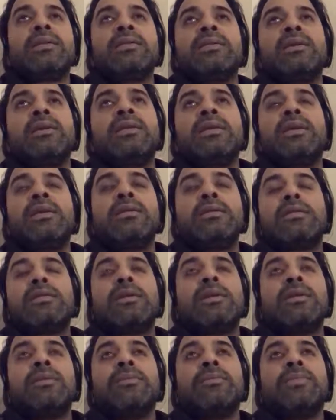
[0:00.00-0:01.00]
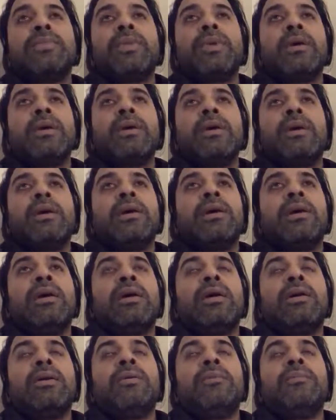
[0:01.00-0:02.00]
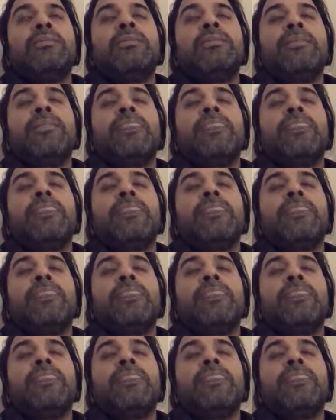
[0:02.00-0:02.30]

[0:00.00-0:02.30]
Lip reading: there is um,